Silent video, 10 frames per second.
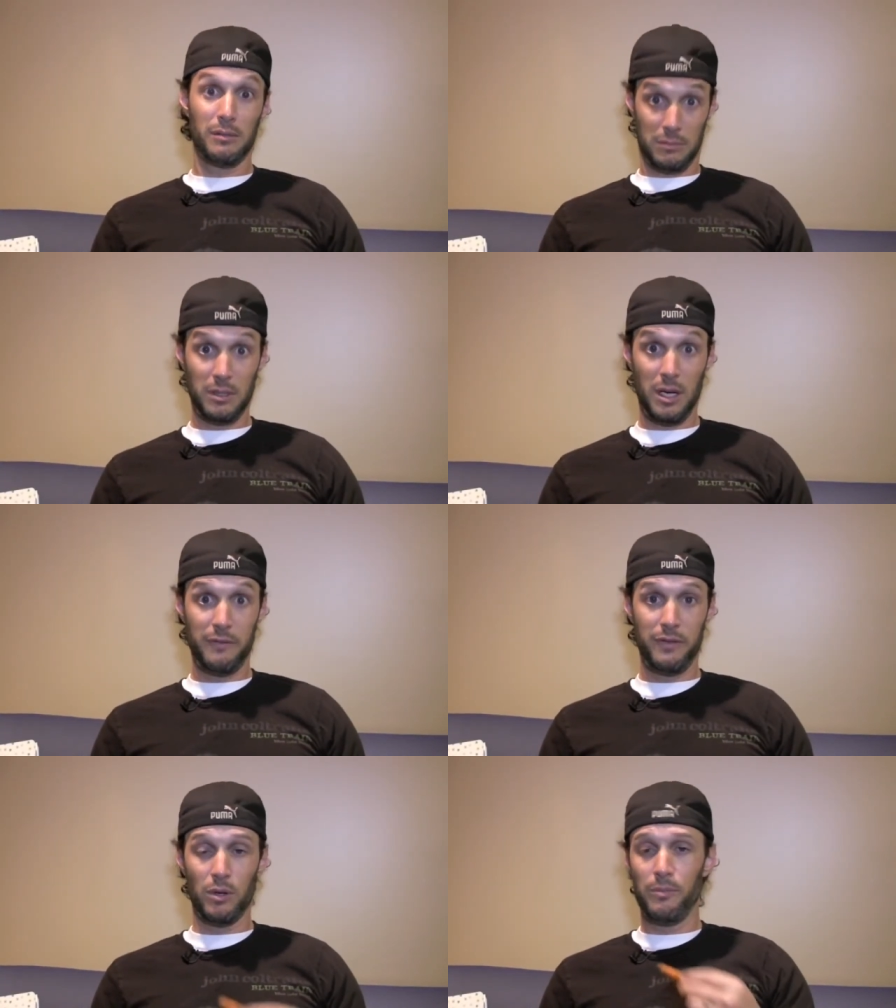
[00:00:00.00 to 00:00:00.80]
Awesome.
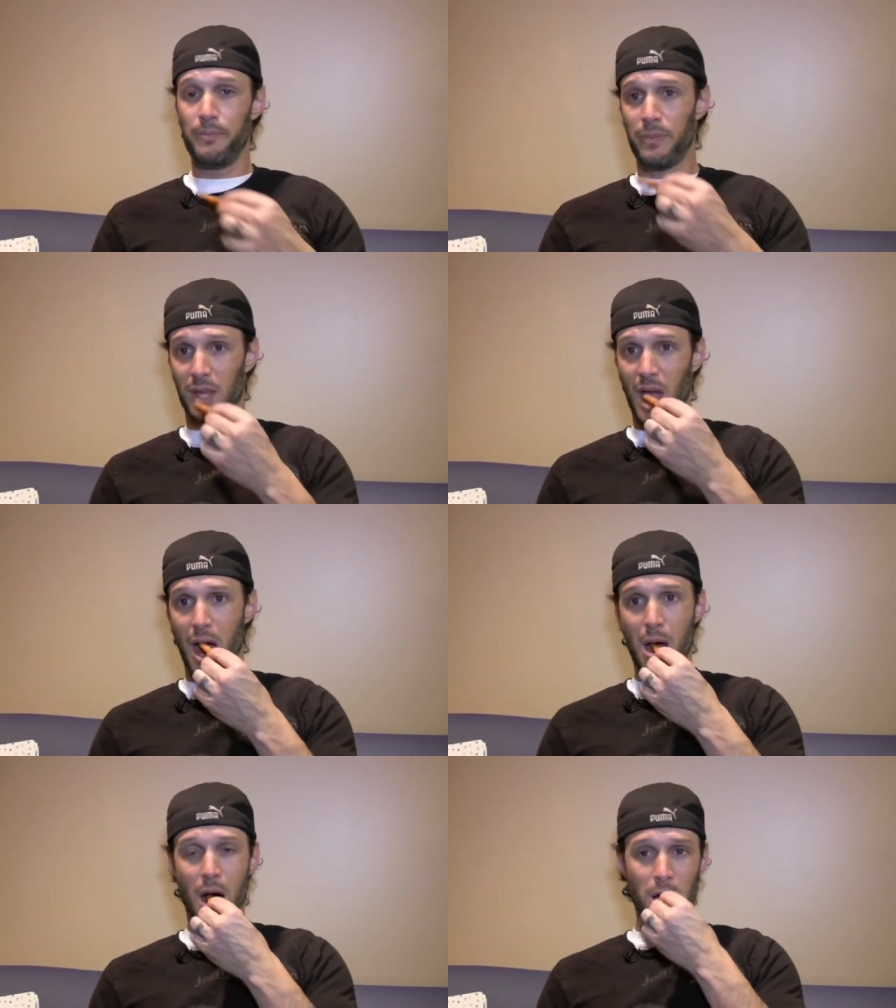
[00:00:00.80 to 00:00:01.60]
And Fuel.
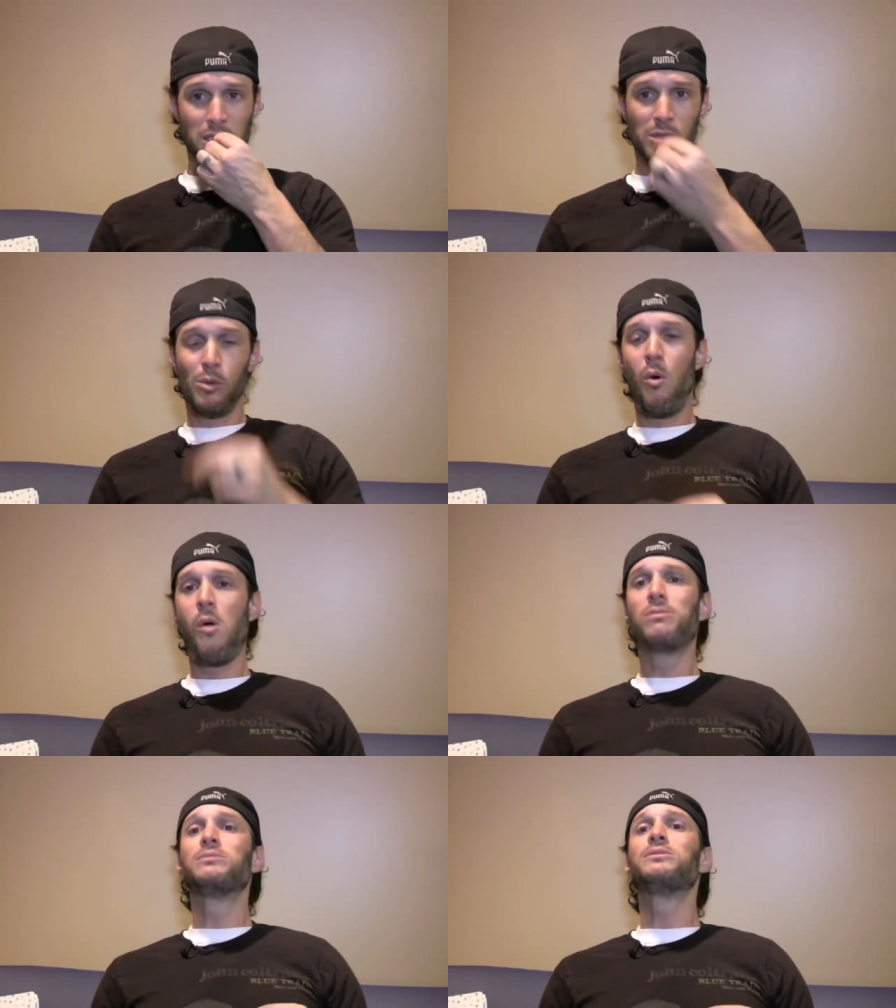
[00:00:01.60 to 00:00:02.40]
Great. Well, thanks
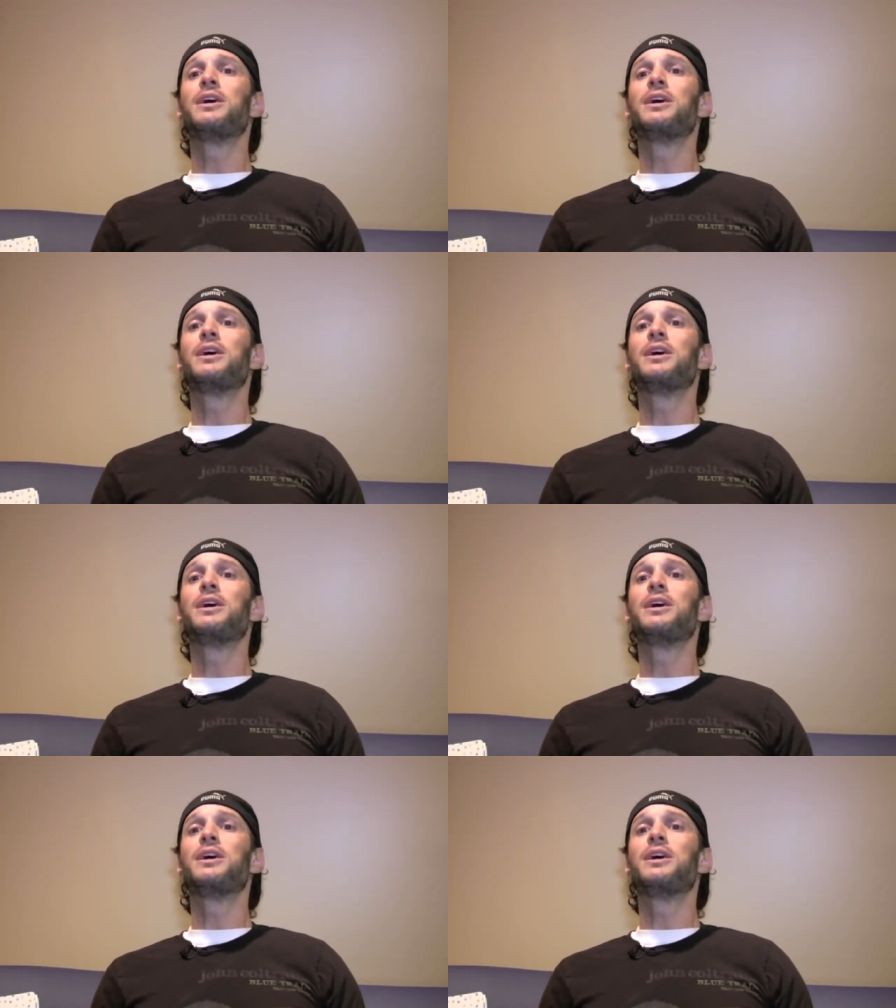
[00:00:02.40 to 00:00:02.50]
again.